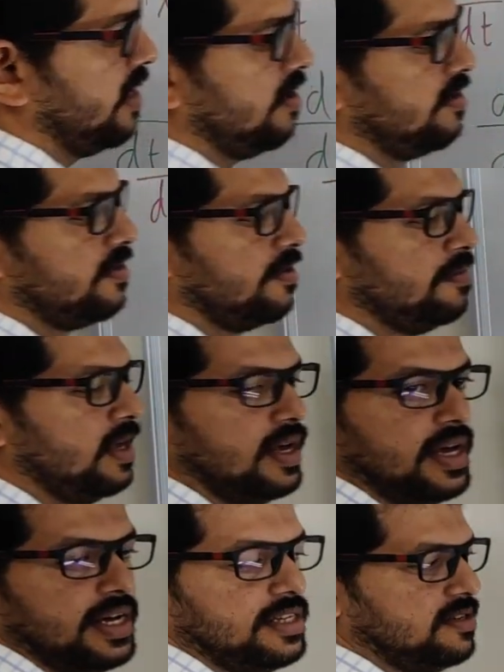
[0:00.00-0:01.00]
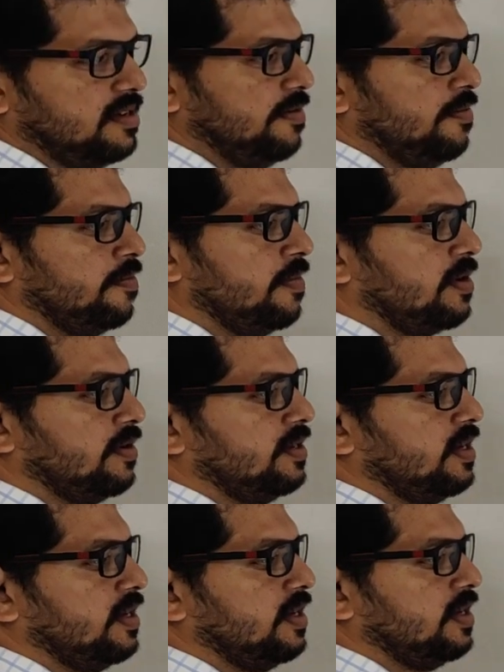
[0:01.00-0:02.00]
final should be H
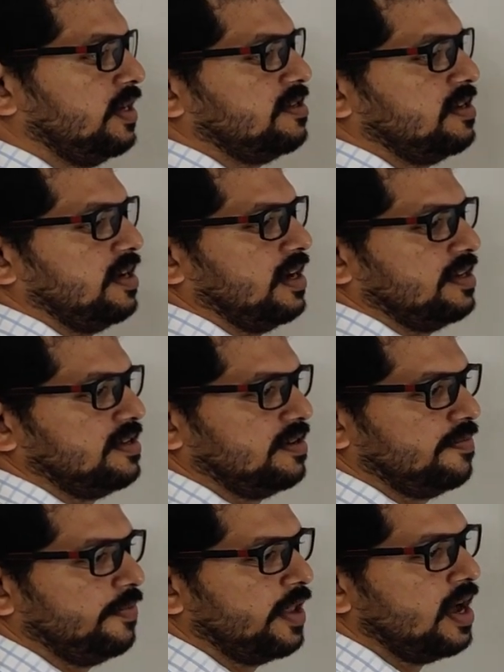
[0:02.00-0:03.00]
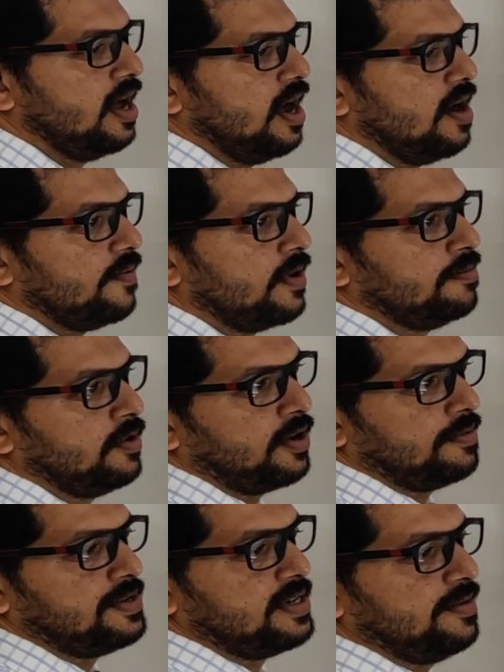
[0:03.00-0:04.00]
because here H and H.
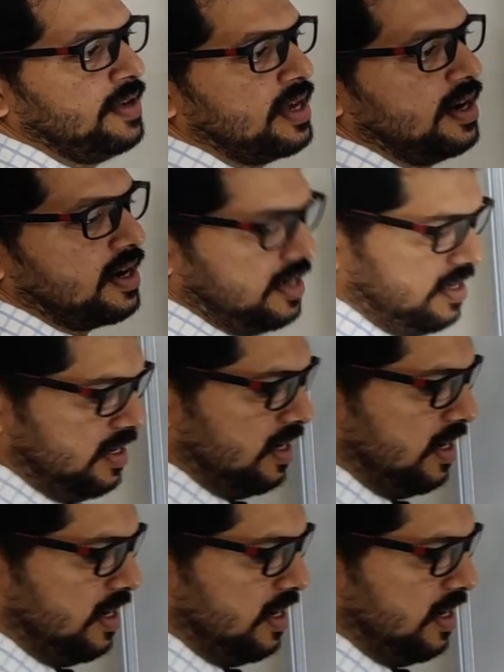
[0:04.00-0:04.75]
One more option we can